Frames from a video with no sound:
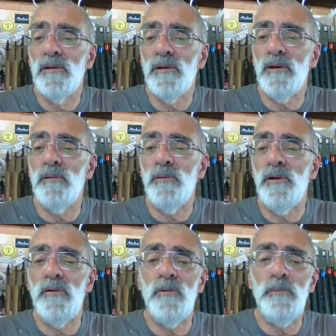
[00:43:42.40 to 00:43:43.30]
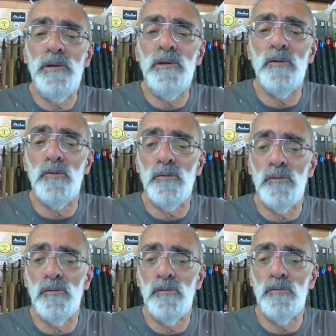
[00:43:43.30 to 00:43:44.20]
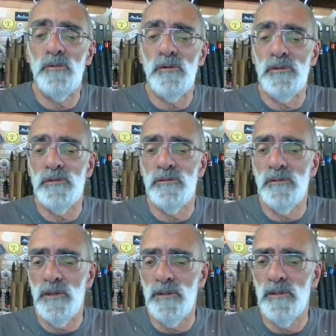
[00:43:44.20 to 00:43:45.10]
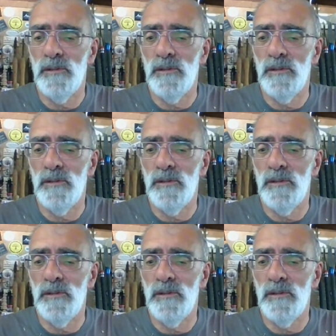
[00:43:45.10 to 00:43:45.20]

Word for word: carbonara bean oil. Right, okay.